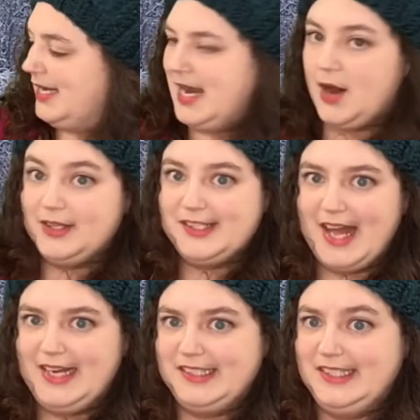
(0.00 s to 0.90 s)
Now it's
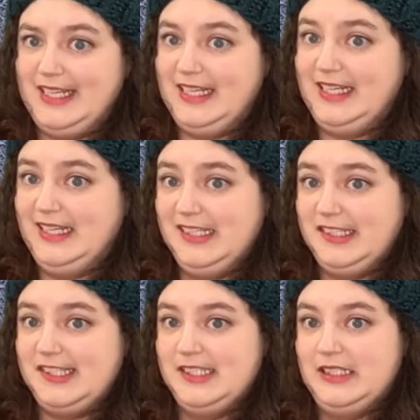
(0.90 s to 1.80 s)
at his
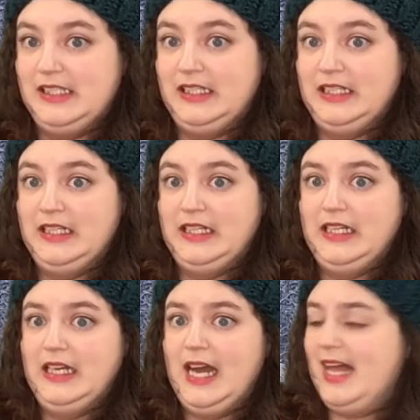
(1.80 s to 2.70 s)
knees.
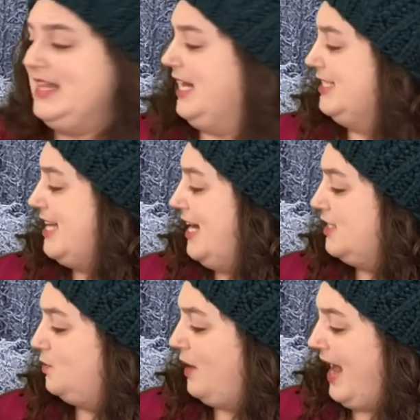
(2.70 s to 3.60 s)
And then it's at
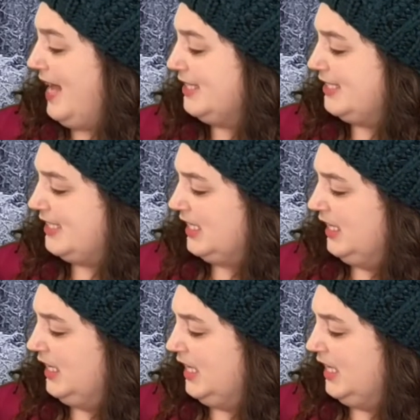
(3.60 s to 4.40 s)
his waist.